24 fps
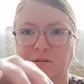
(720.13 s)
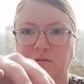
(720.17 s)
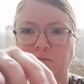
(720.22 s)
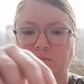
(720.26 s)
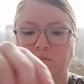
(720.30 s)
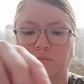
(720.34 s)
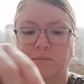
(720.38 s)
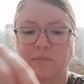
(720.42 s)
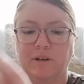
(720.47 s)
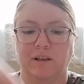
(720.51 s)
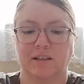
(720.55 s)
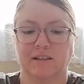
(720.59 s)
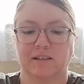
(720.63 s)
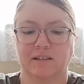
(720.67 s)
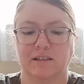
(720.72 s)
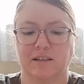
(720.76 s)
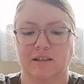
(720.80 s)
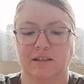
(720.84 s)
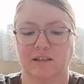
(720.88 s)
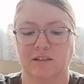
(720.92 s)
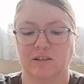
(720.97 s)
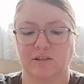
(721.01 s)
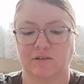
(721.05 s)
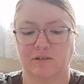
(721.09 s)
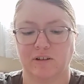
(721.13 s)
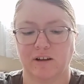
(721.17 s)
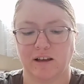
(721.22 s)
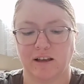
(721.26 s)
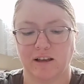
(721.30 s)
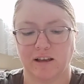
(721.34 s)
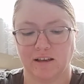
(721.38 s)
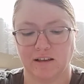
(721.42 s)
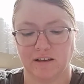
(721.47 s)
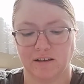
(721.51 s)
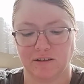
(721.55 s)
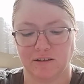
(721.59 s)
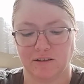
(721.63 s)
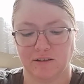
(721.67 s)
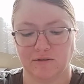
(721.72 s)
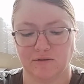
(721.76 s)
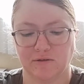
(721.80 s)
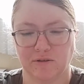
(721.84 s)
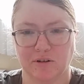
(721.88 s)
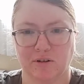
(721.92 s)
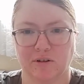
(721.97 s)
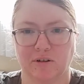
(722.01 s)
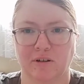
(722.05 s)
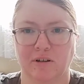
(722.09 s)
mixing trays, you've
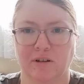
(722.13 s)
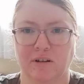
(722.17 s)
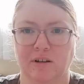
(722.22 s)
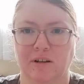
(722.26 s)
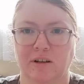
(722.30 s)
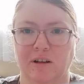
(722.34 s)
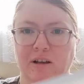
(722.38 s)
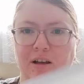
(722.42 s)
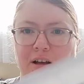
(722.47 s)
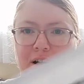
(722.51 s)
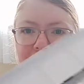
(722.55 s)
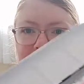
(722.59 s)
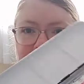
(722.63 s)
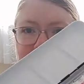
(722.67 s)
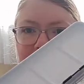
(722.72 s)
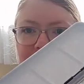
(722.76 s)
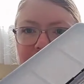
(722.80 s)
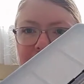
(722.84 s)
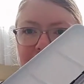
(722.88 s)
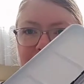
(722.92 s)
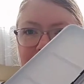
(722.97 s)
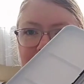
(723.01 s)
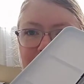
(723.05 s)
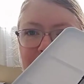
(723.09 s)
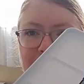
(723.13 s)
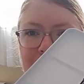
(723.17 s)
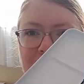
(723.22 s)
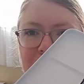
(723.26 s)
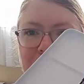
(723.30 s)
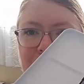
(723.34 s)
got all of